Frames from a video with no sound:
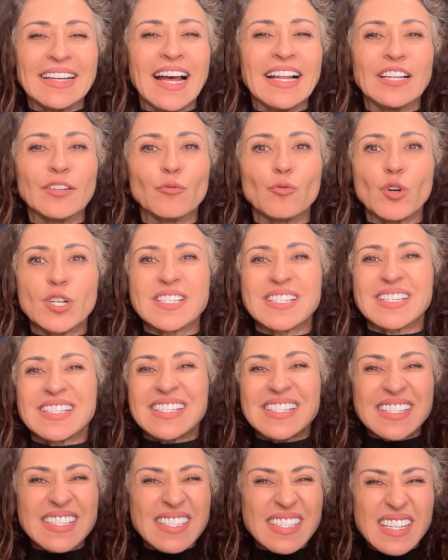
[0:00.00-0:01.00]
Island was
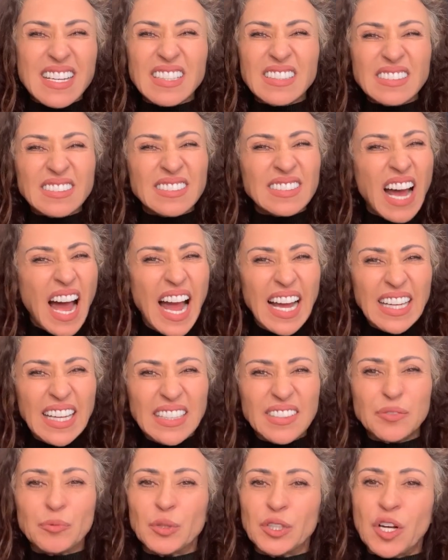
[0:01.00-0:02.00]
still
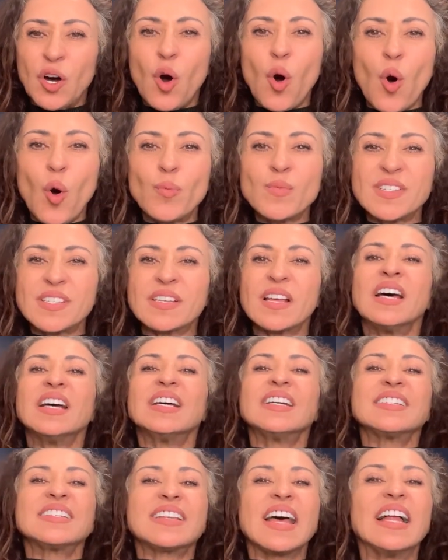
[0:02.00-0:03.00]
tight with homes
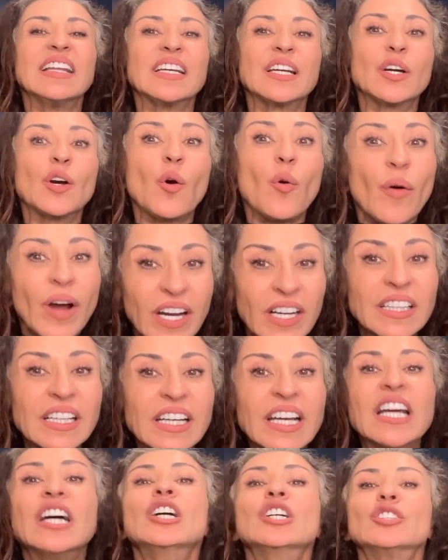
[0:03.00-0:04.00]
selling
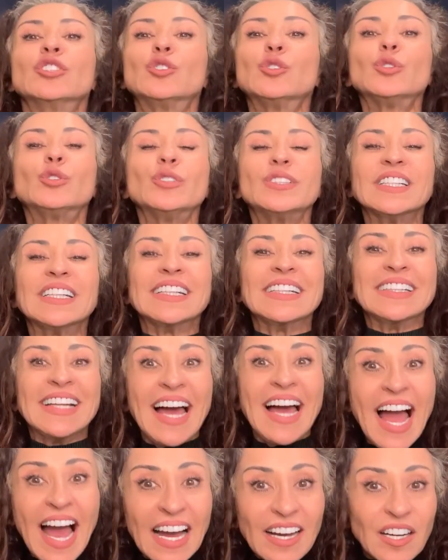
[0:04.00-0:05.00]
quickly due to the
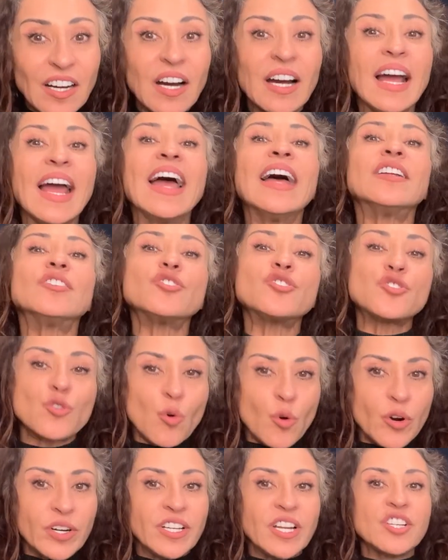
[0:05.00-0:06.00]
lack and
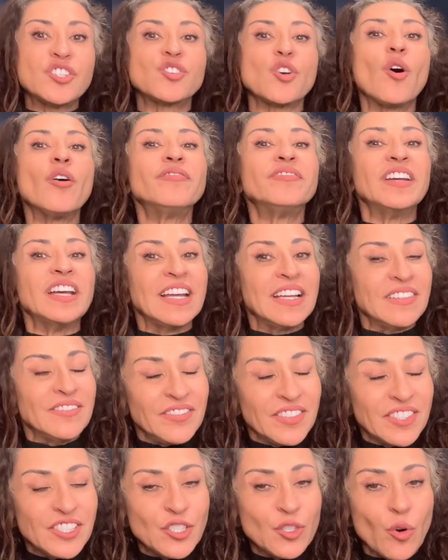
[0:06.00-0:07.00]
shortage of
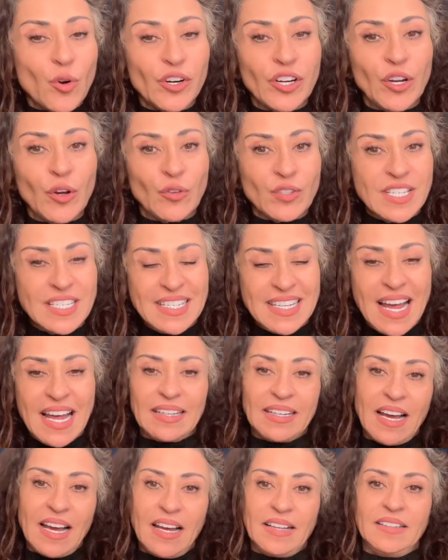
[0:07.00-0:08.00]
inventory on
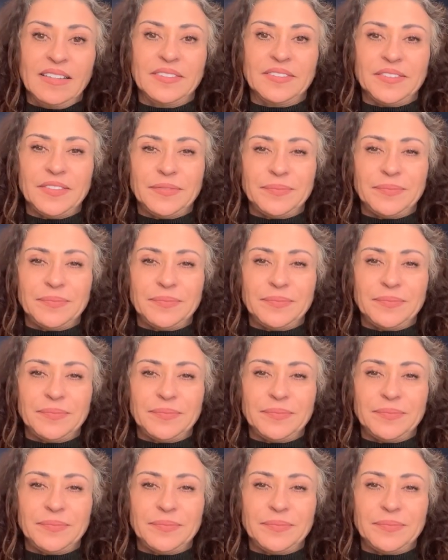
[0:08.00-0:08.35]
Staten Island.